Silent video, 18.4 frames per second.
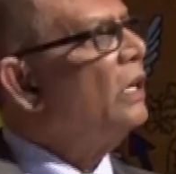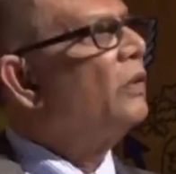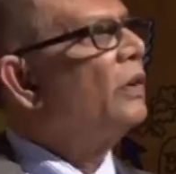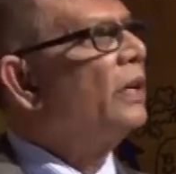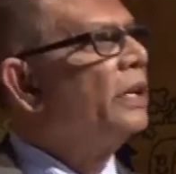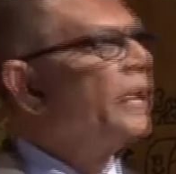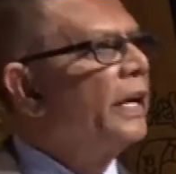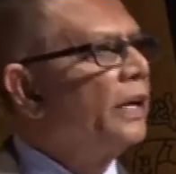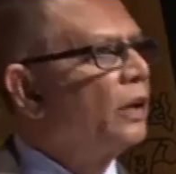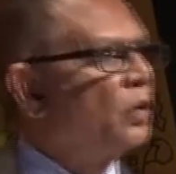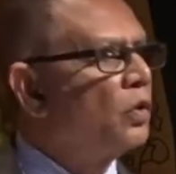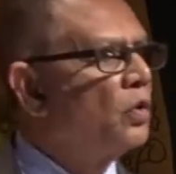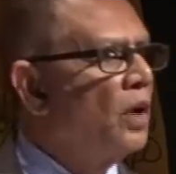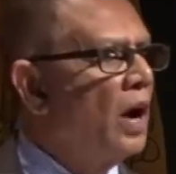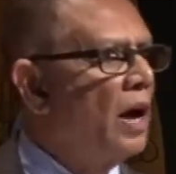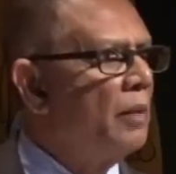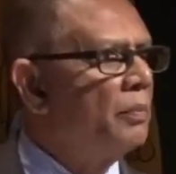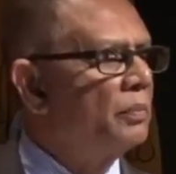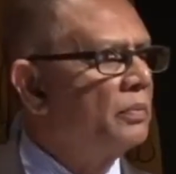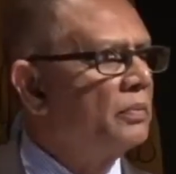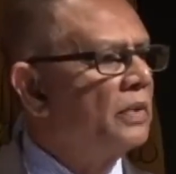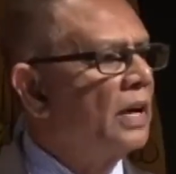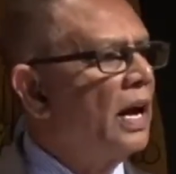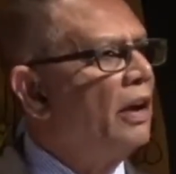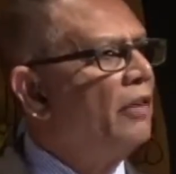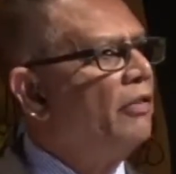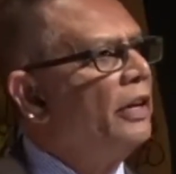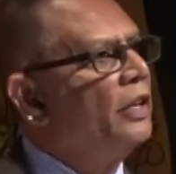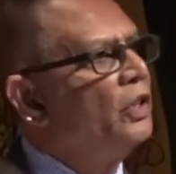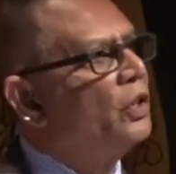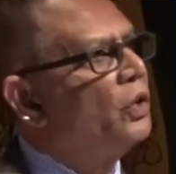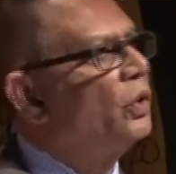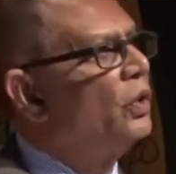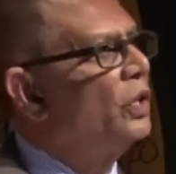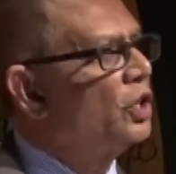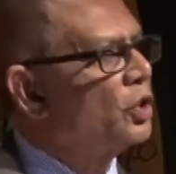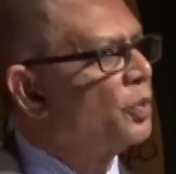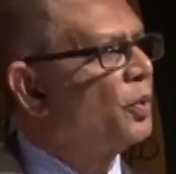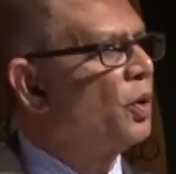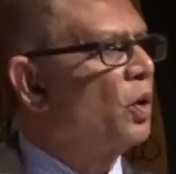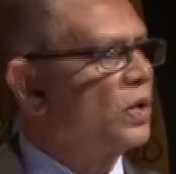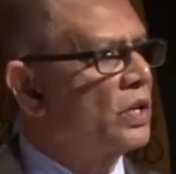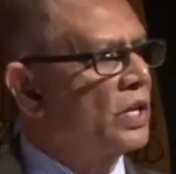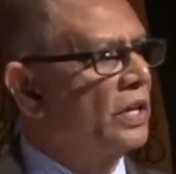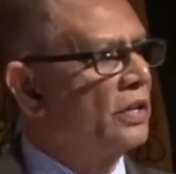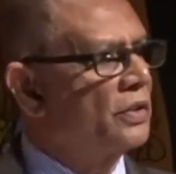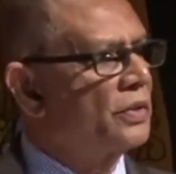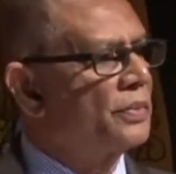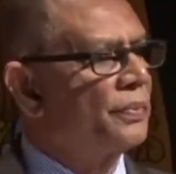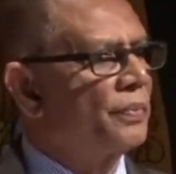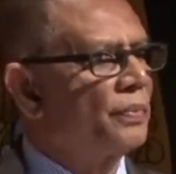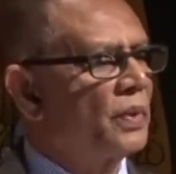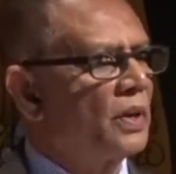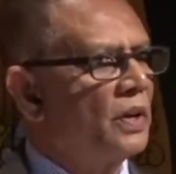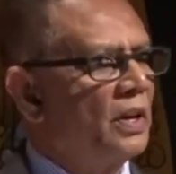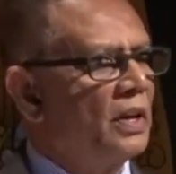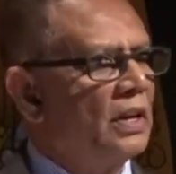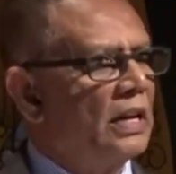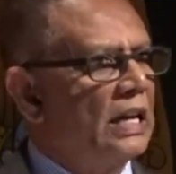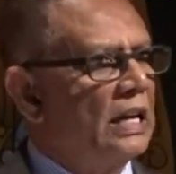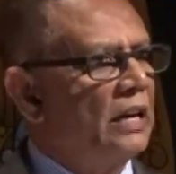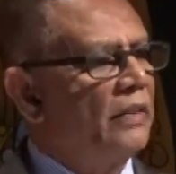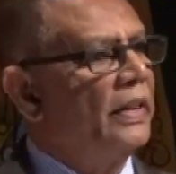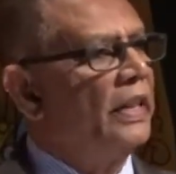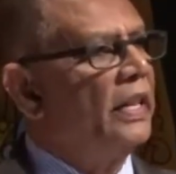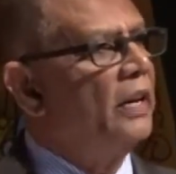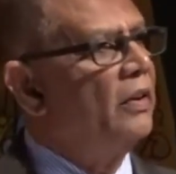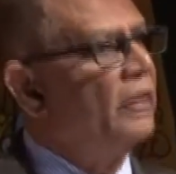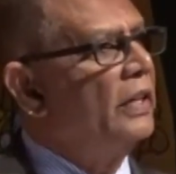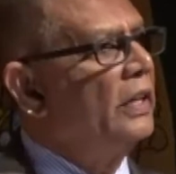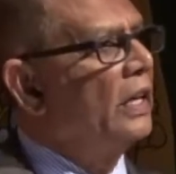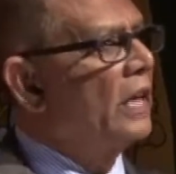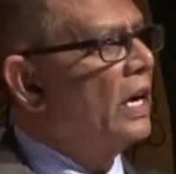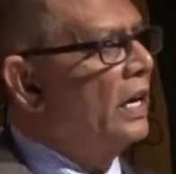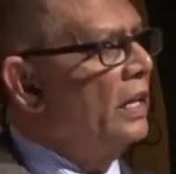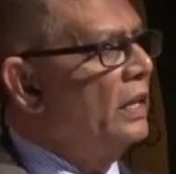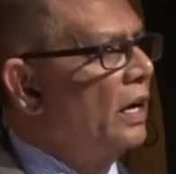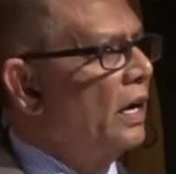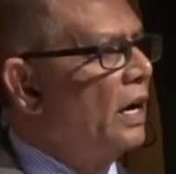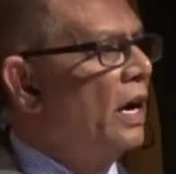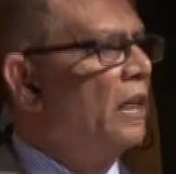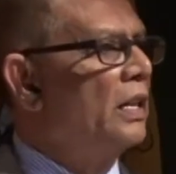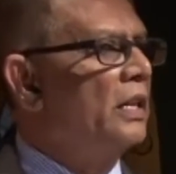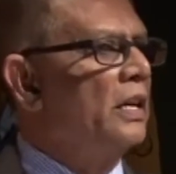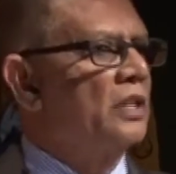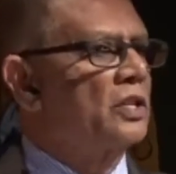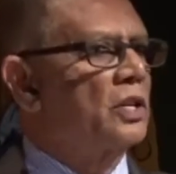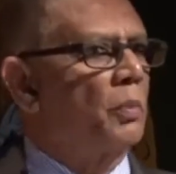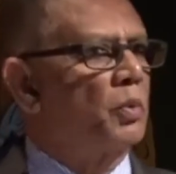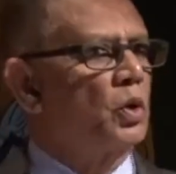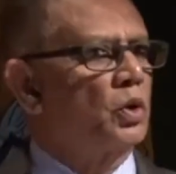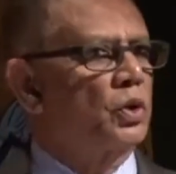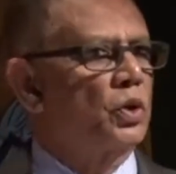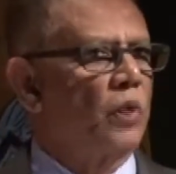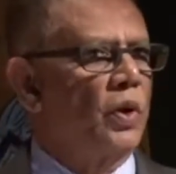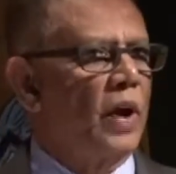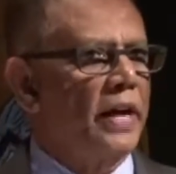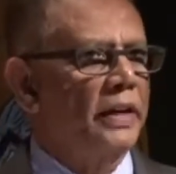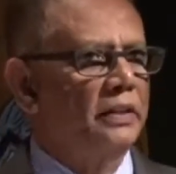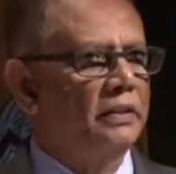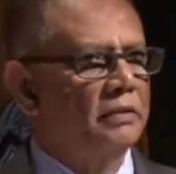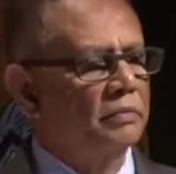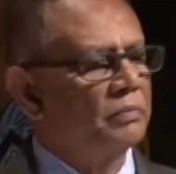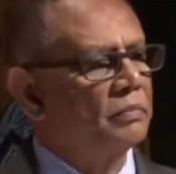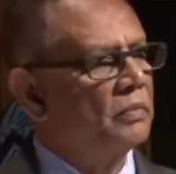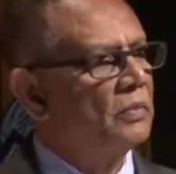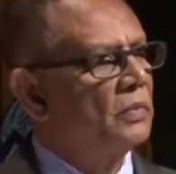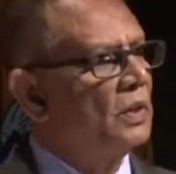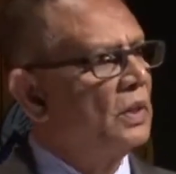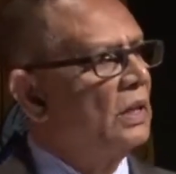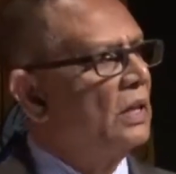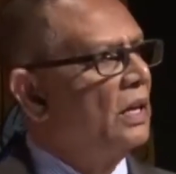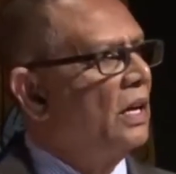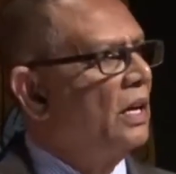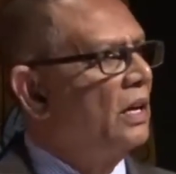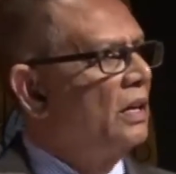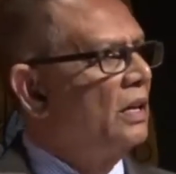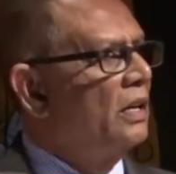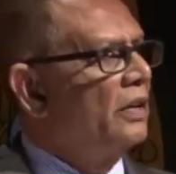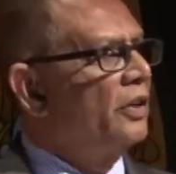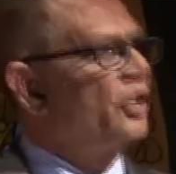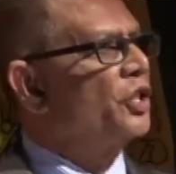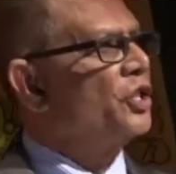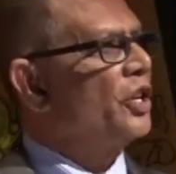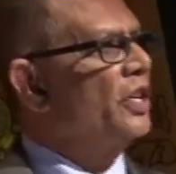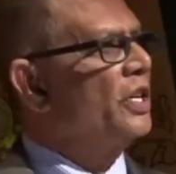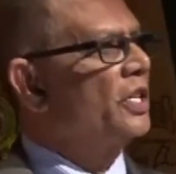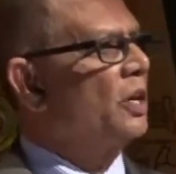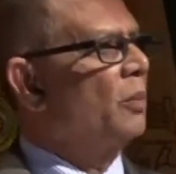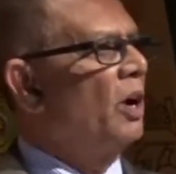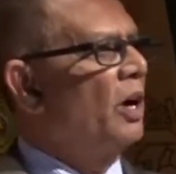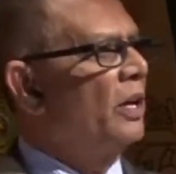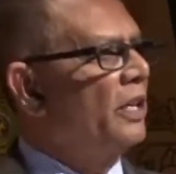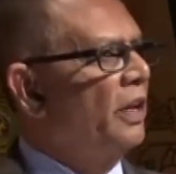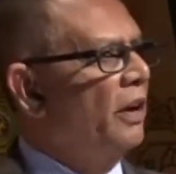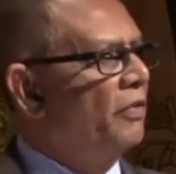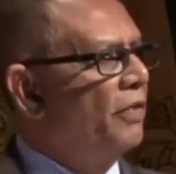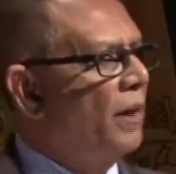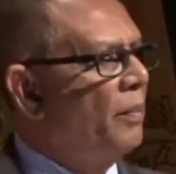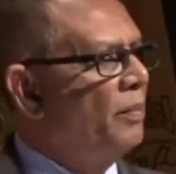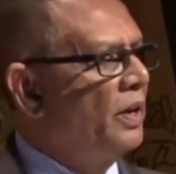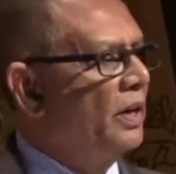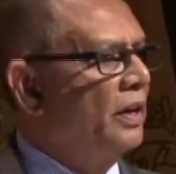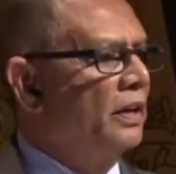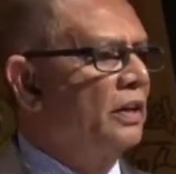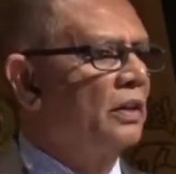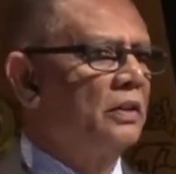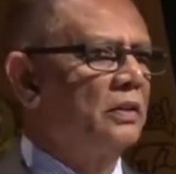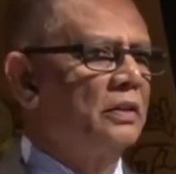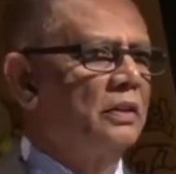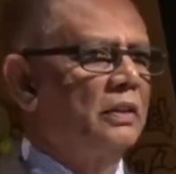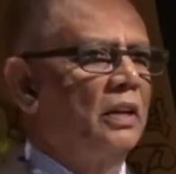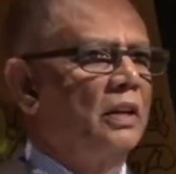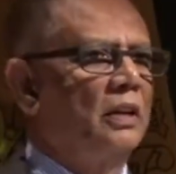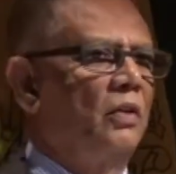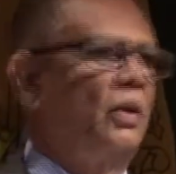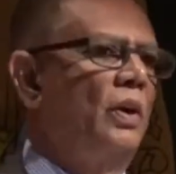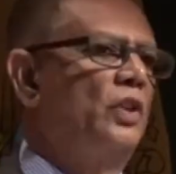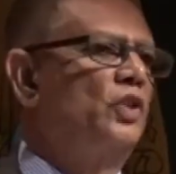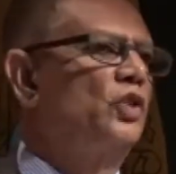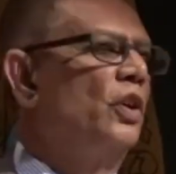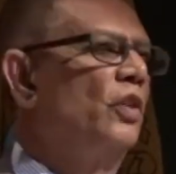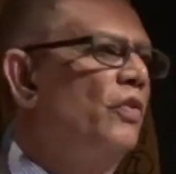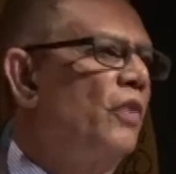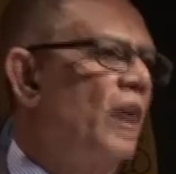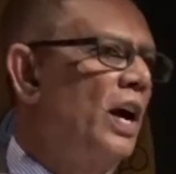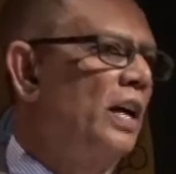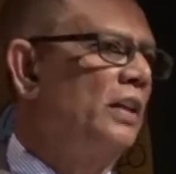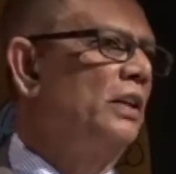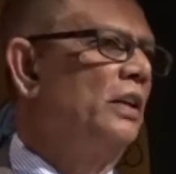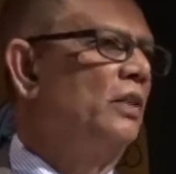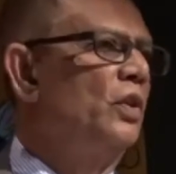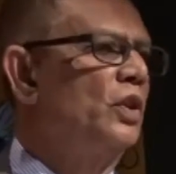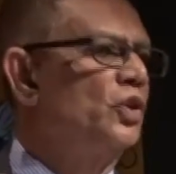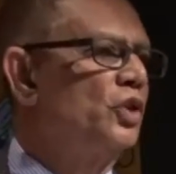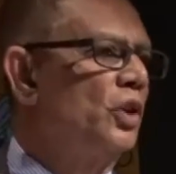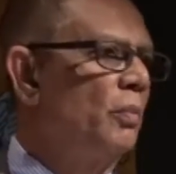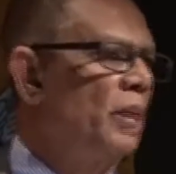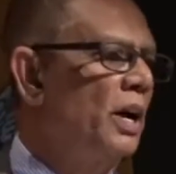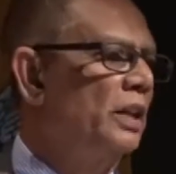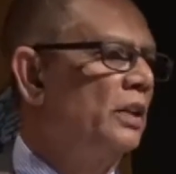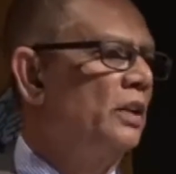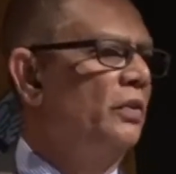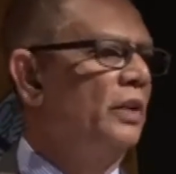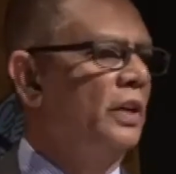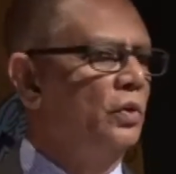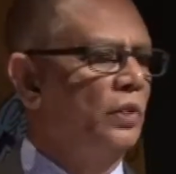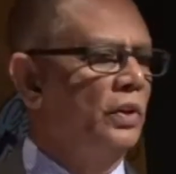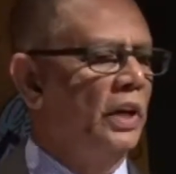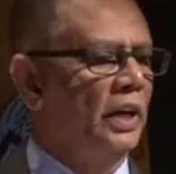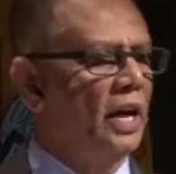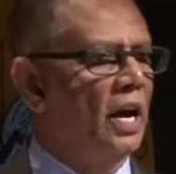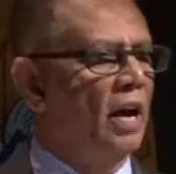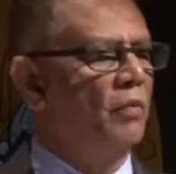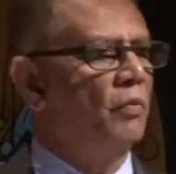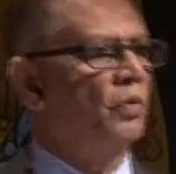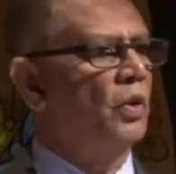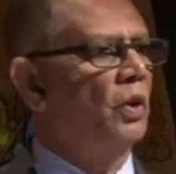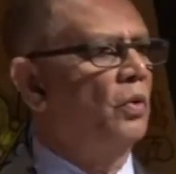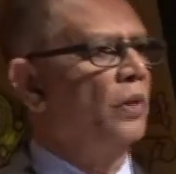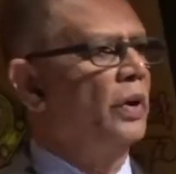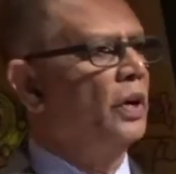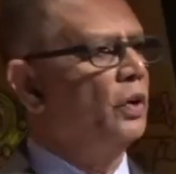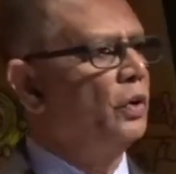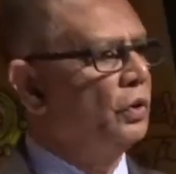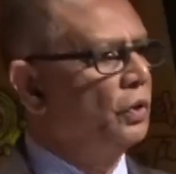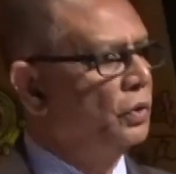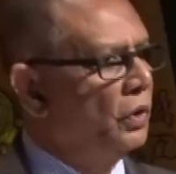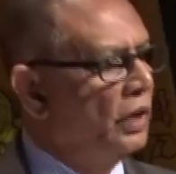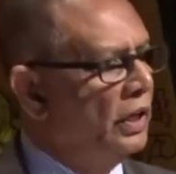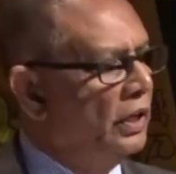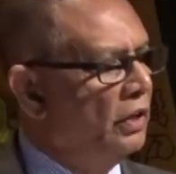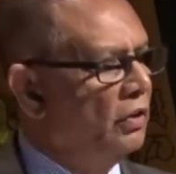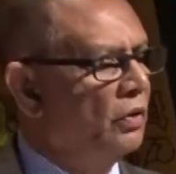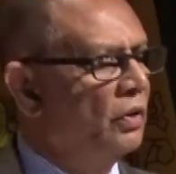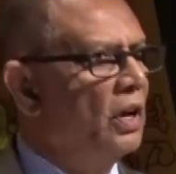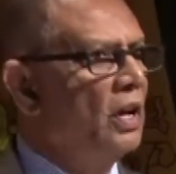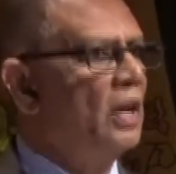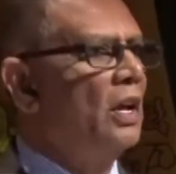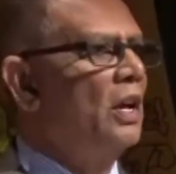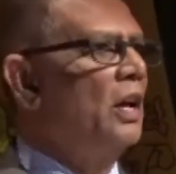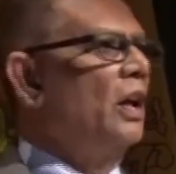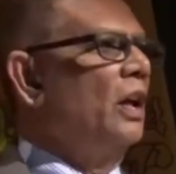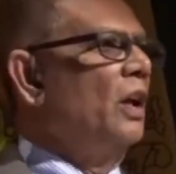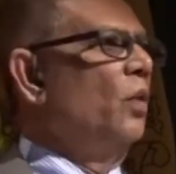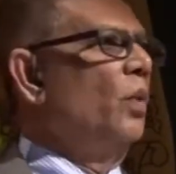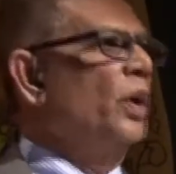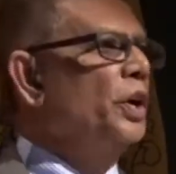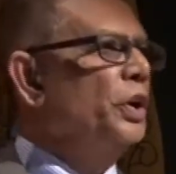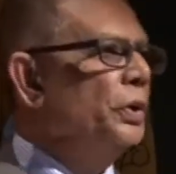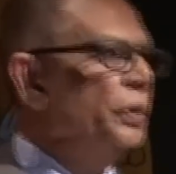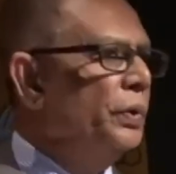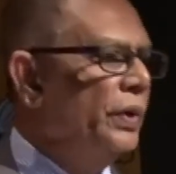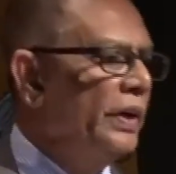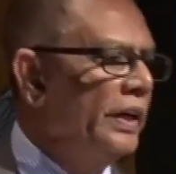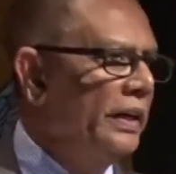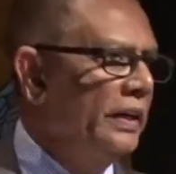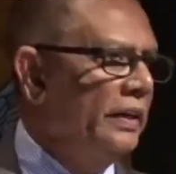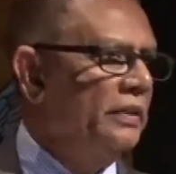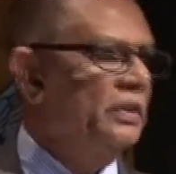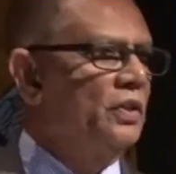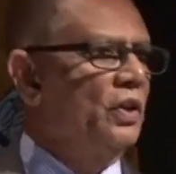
When they grew up, I went through this process. When they were in the kindergarten, they're supposed to write research about their family. What's your father? What's your mother? Where do they come from? Where do you live? What do you eat?